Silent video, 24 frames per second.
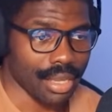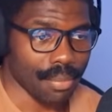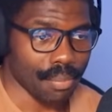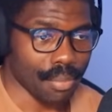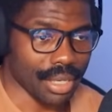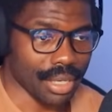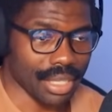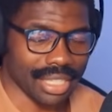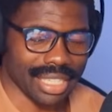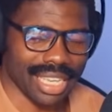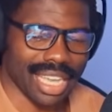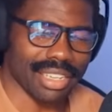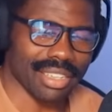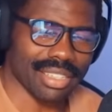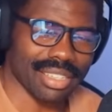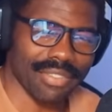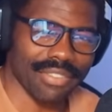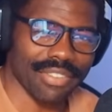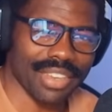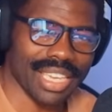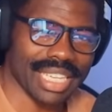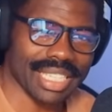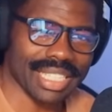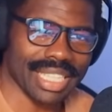But it kind of
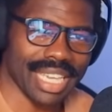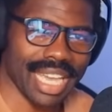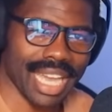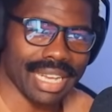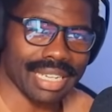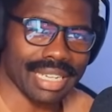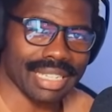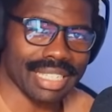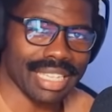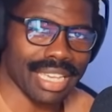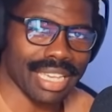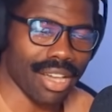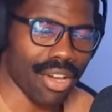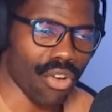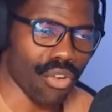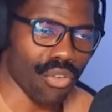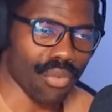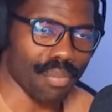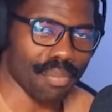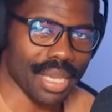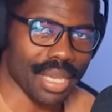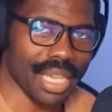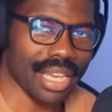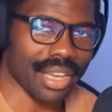defeats the idea
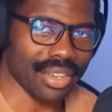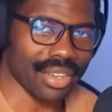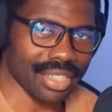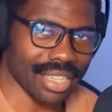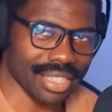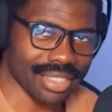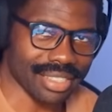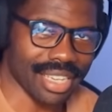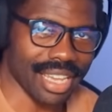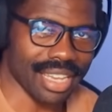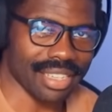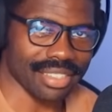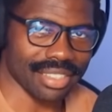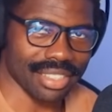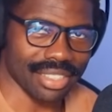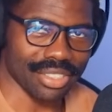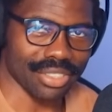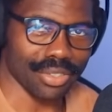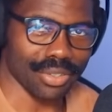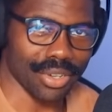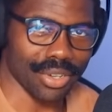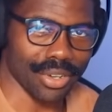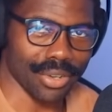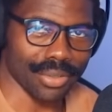of being an assassin,
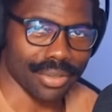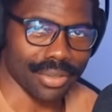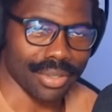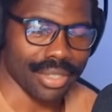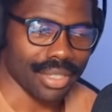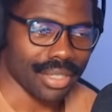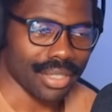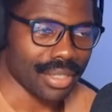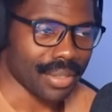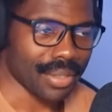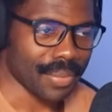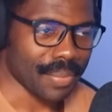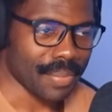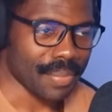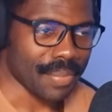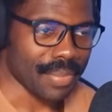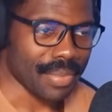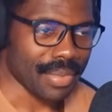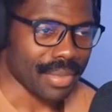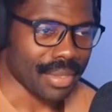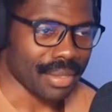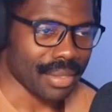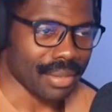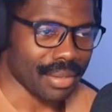you know.
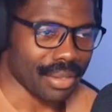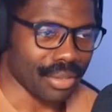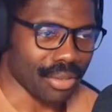Because